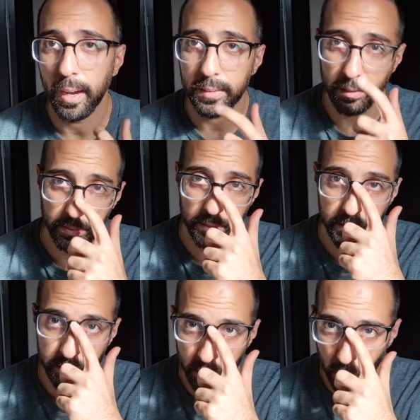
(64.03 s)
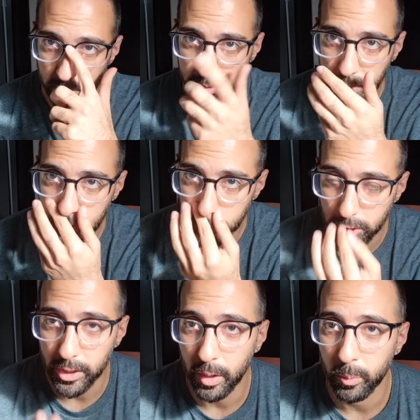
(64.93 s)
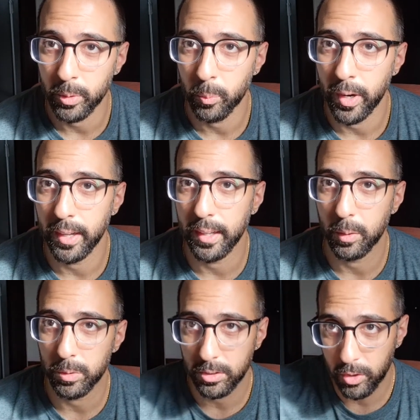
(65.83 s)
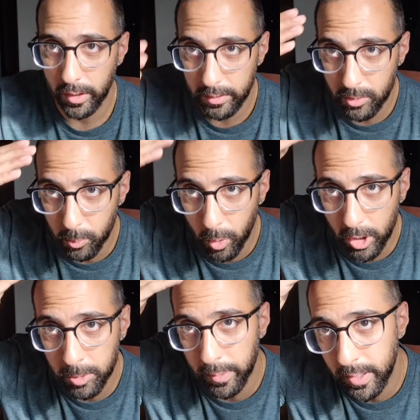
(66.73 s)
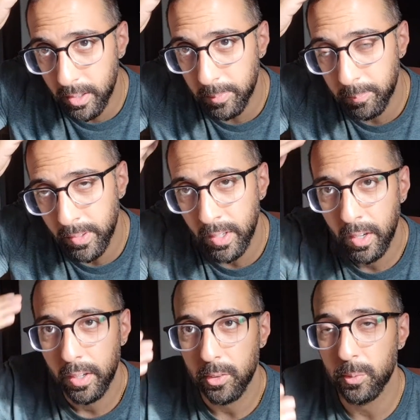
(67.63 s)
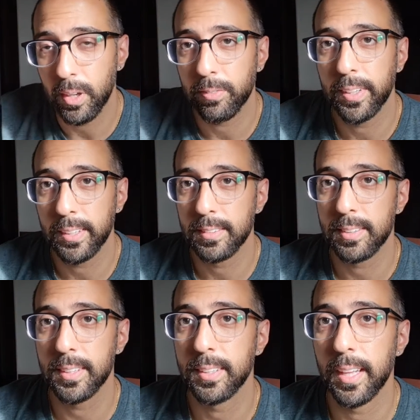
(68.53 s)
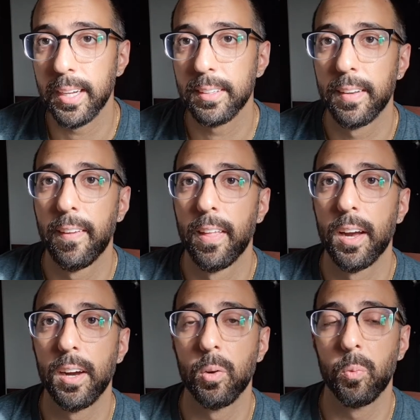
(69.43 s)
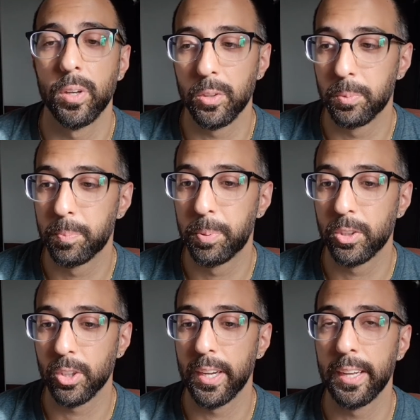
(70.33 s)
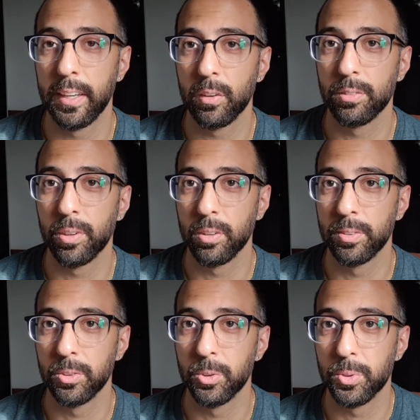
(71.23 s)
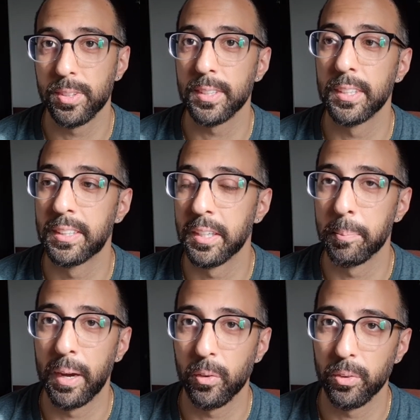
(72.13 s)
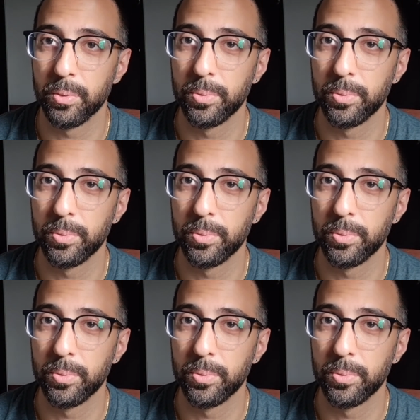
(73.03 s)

I definitely did notice that in the shower while I was trying to wash my hair, you definitely can see that when you put your hand out in front of you, you see the amount of